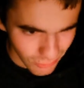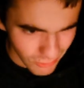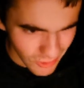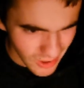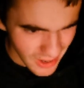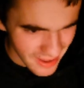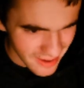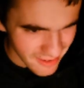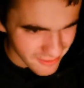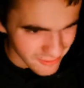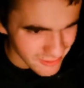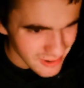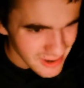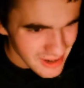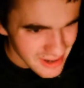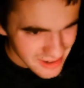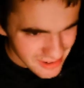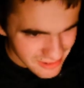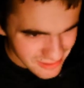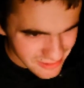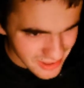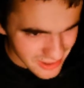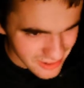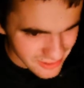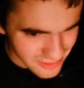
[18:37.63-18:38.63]
What?
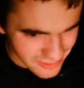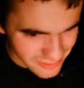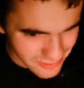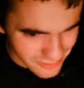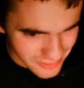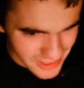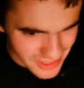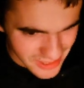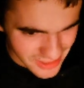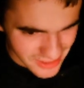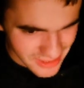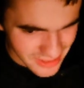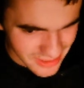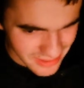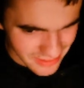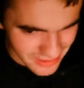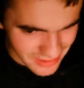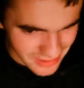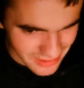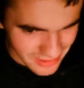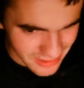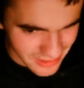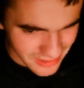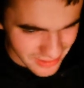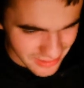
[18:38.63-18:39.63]
Well, when
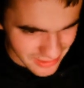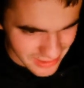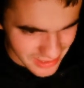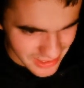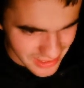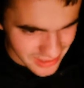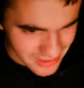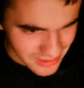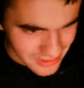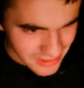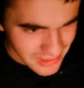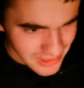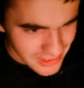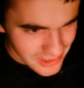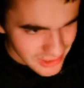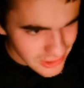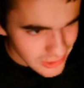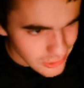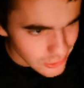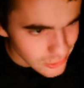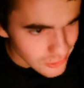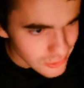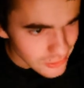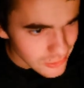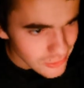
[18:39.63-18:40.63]
aren't there
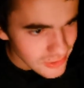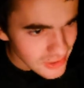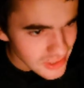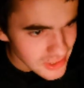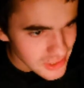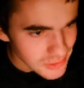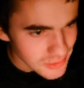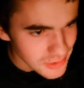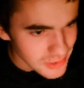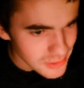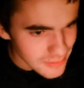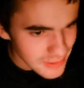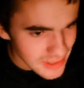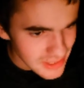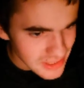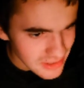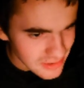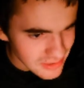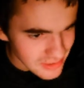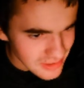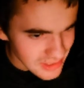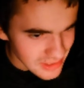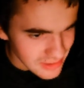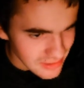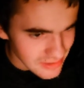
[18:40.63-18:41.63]
cool facial
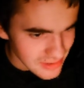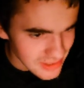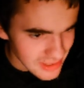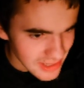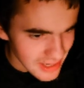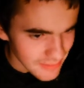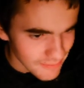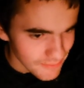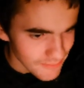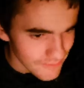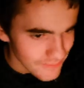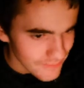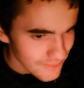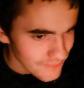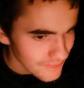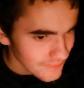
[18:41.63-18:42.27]
expressions? And,